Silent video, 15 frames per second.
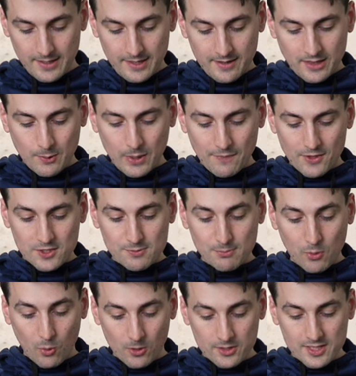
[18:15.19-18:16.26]
And then we have this
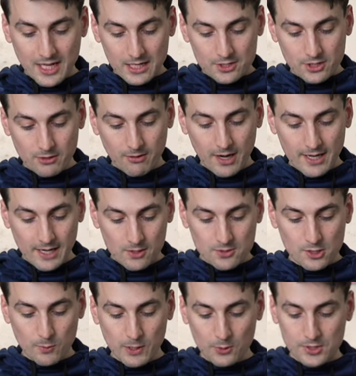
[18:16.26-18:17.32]
more section right here.
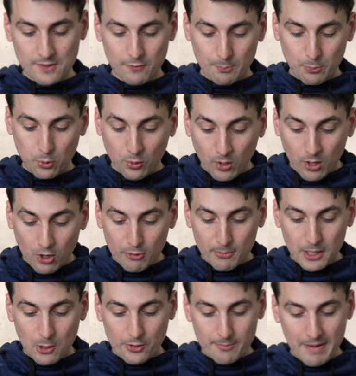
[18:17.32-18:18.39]
So we also have a pro
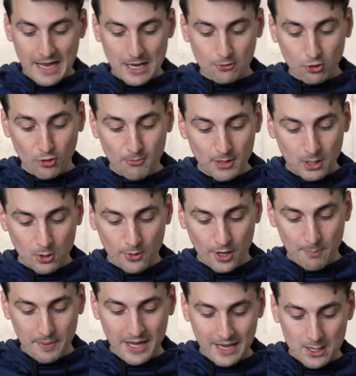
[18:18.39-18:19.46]
mode, a macro mode, a
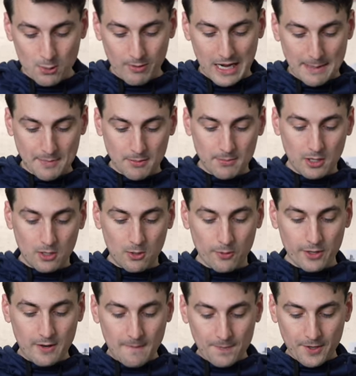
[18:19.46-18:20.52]
panorama mode,